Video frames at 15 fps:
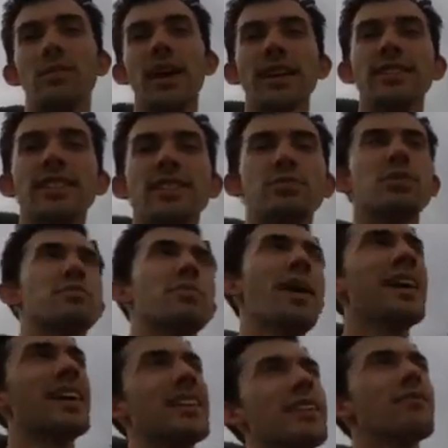Mac and cheese plus
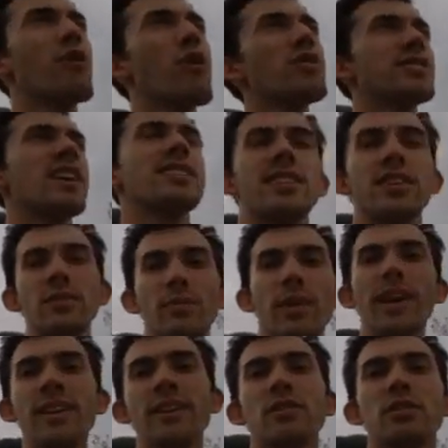bacon. Of course that's good.
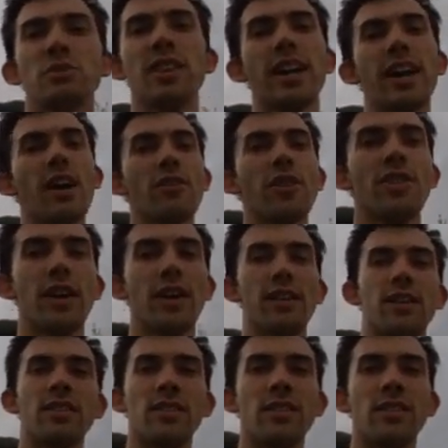Bacon goes with like everything.